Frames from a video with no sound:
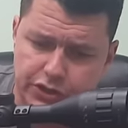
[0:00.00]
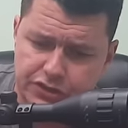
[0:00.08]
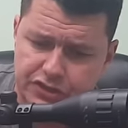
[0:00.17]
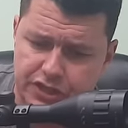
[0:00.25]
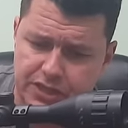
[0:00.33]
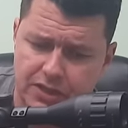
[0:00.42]
to
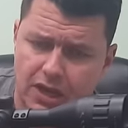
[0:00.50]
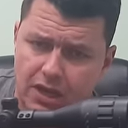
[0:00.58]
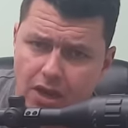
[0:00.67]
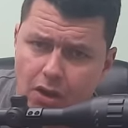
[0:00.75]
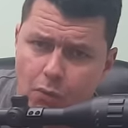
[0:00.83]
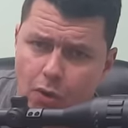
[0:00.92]
see.
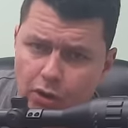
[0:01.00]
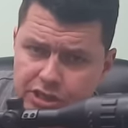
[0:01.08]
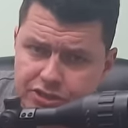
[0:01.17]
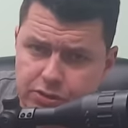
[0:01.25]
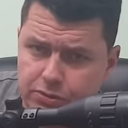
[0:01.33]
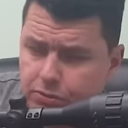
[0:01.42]
One is
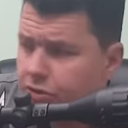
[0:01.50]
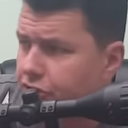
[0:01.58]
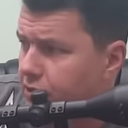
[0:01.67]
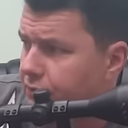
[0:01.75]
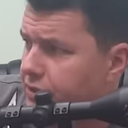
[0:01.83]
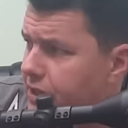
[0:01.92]
called
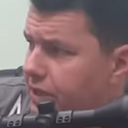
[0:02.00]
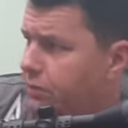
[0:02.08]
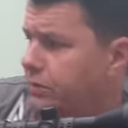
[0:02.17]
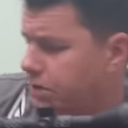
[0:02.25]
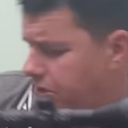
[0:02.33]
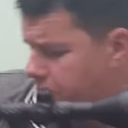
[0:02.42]
dovetail.
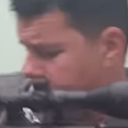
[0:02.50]
So